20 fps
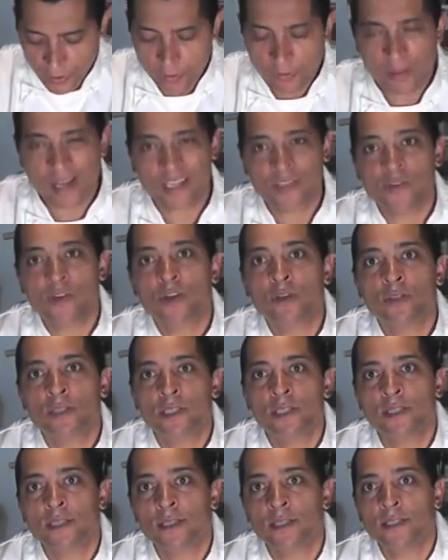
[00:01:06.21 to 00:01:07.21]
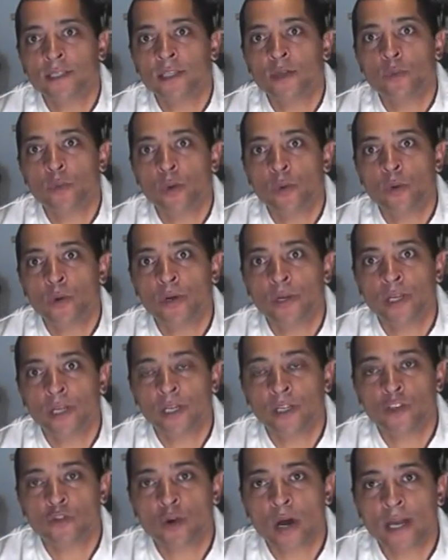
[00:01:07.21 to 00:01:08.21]
That's the consistency we want
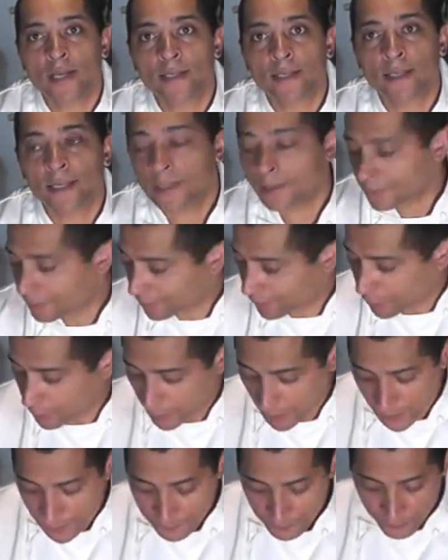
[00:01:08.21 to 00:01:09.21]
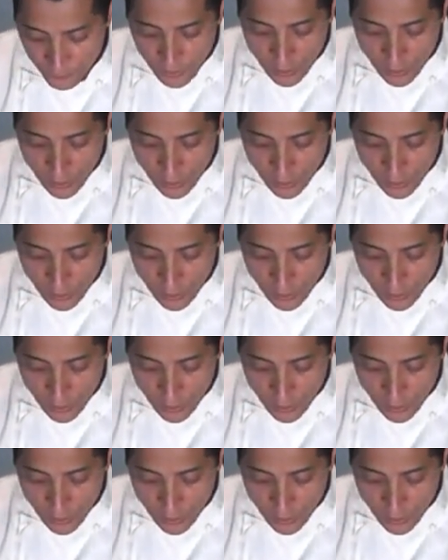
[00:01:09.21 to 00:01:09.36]
here, dry sand. Okay?